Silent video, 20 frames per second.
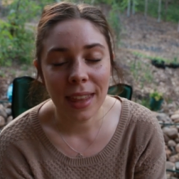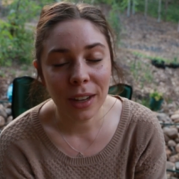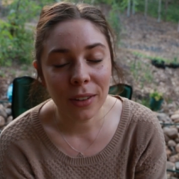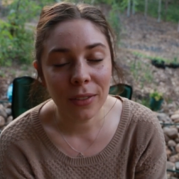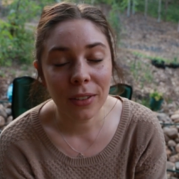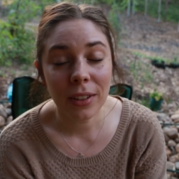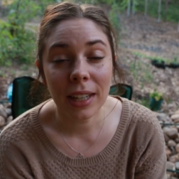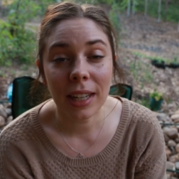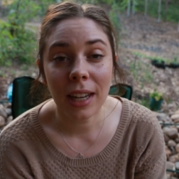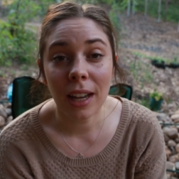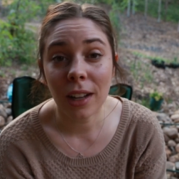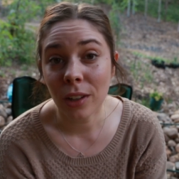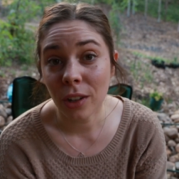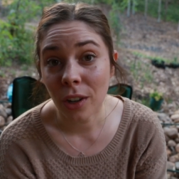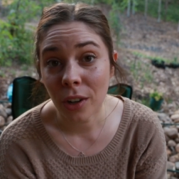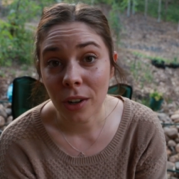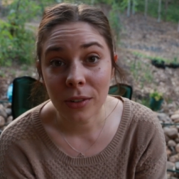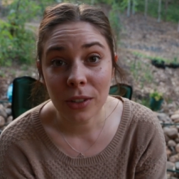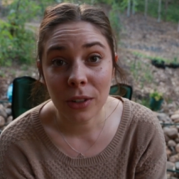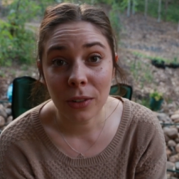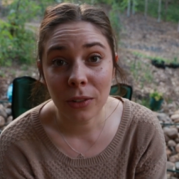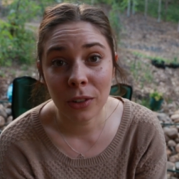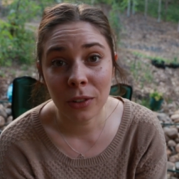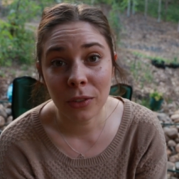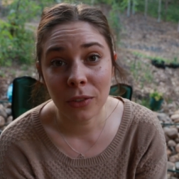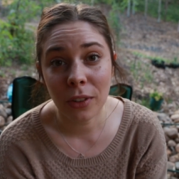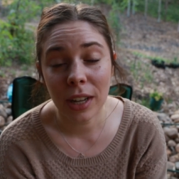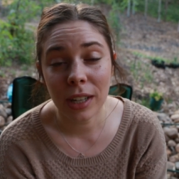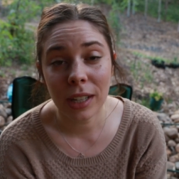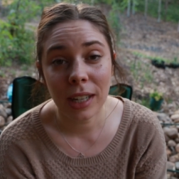Thankfully, a lot of
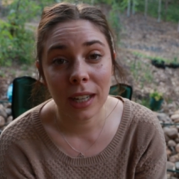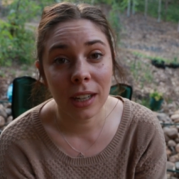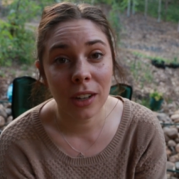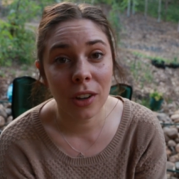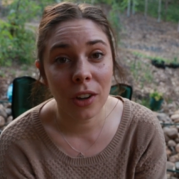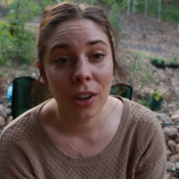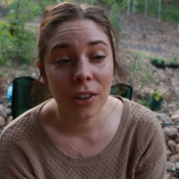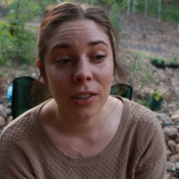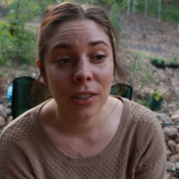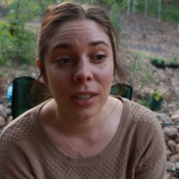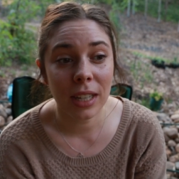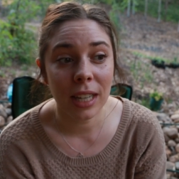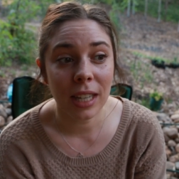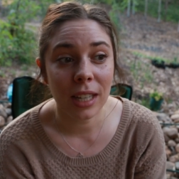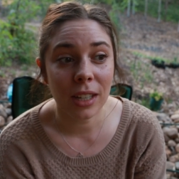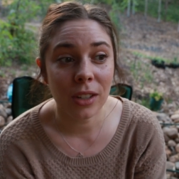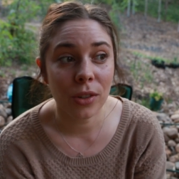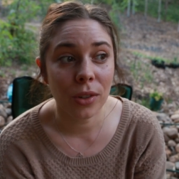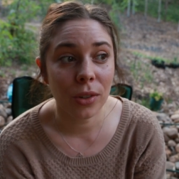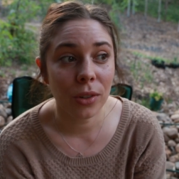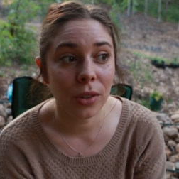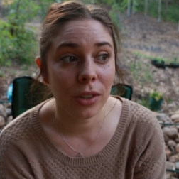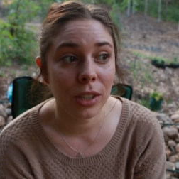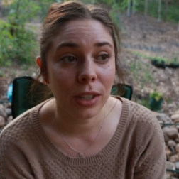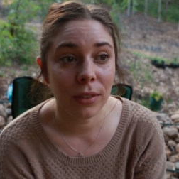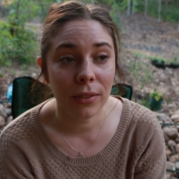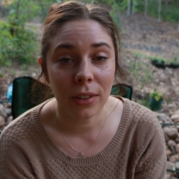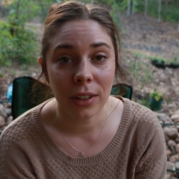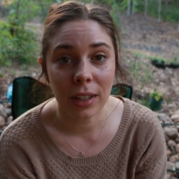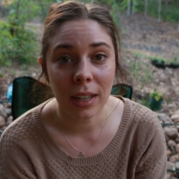different funding goes into
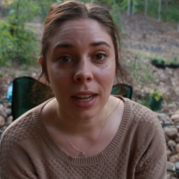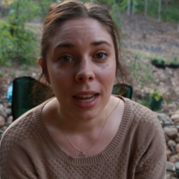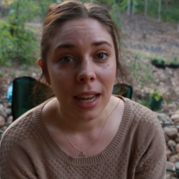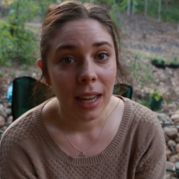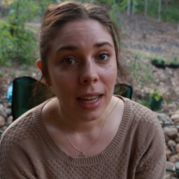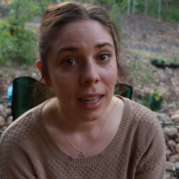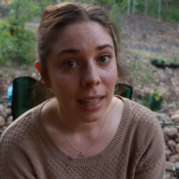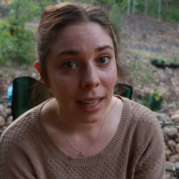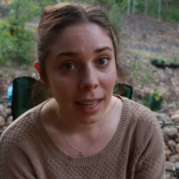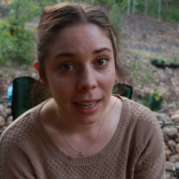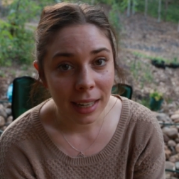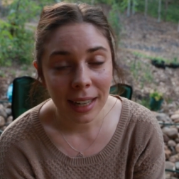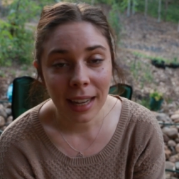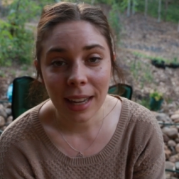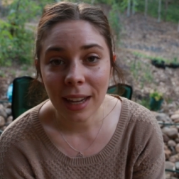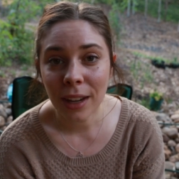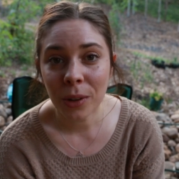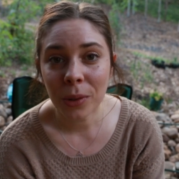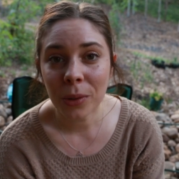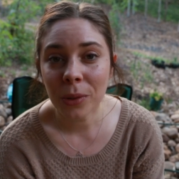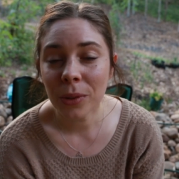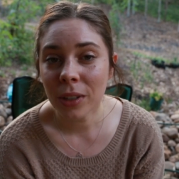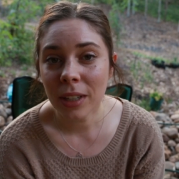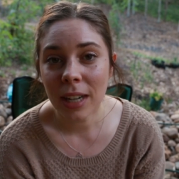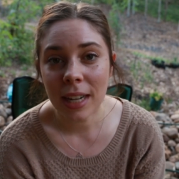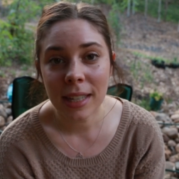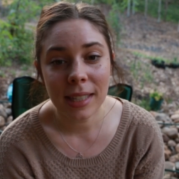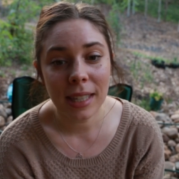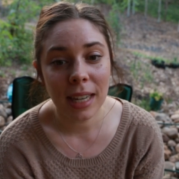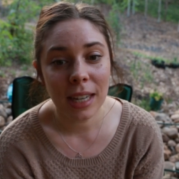different land care
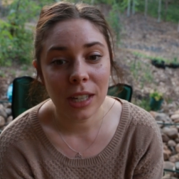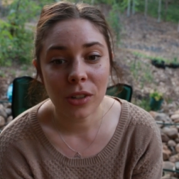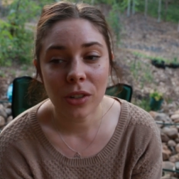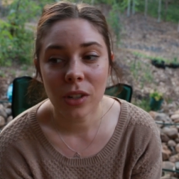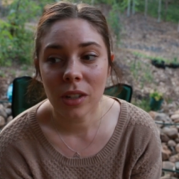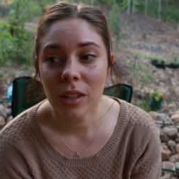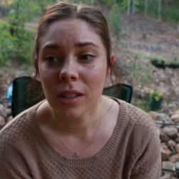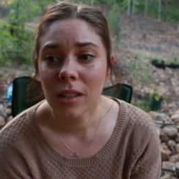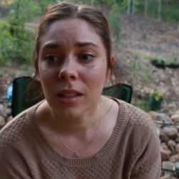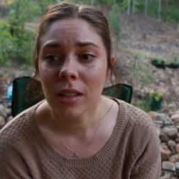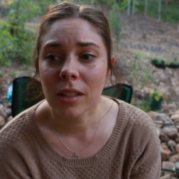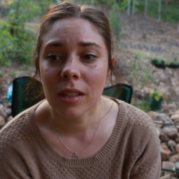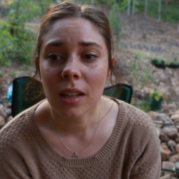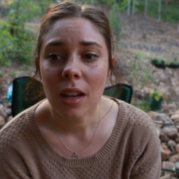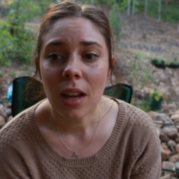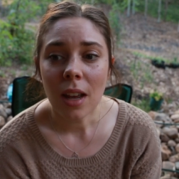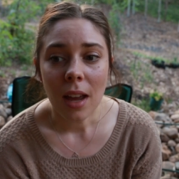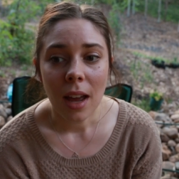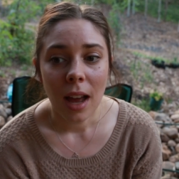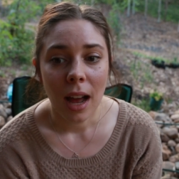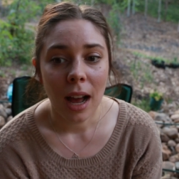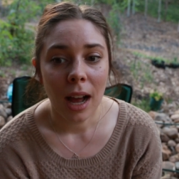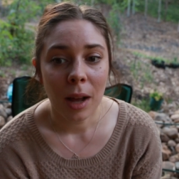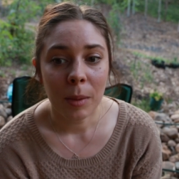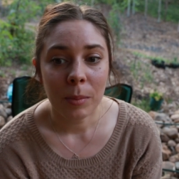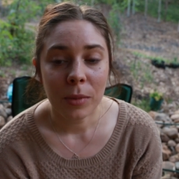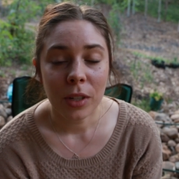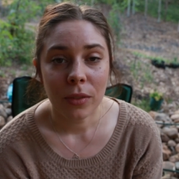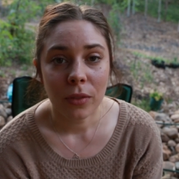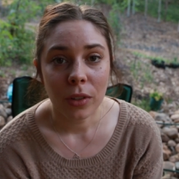organisations,
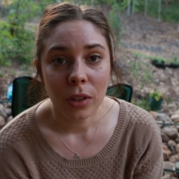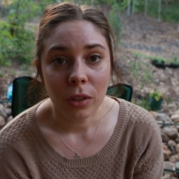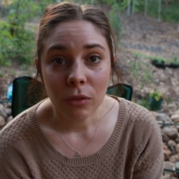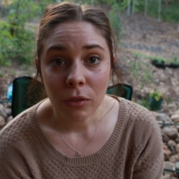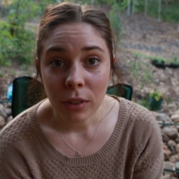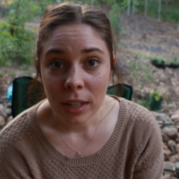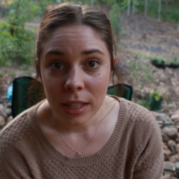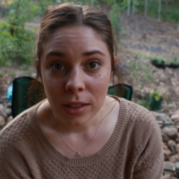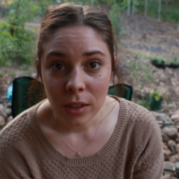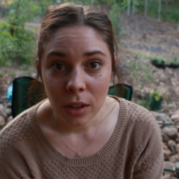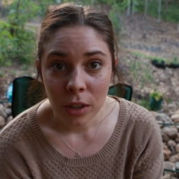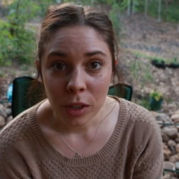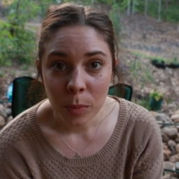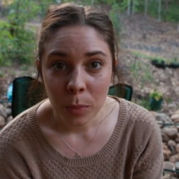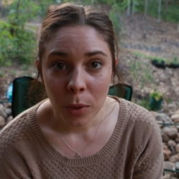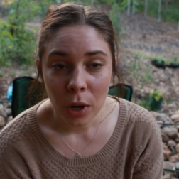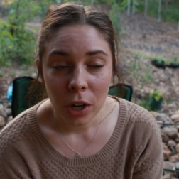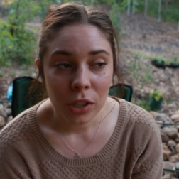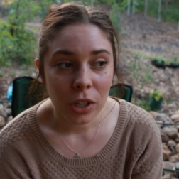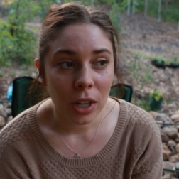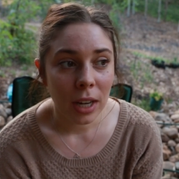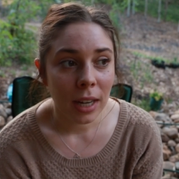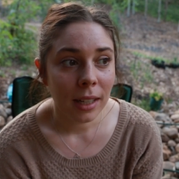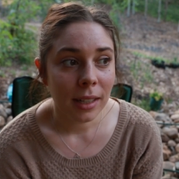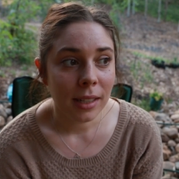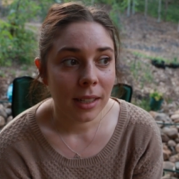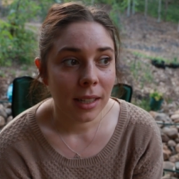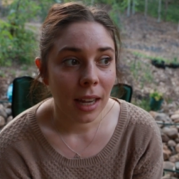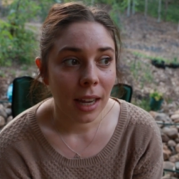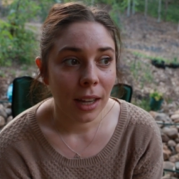um, different research projects.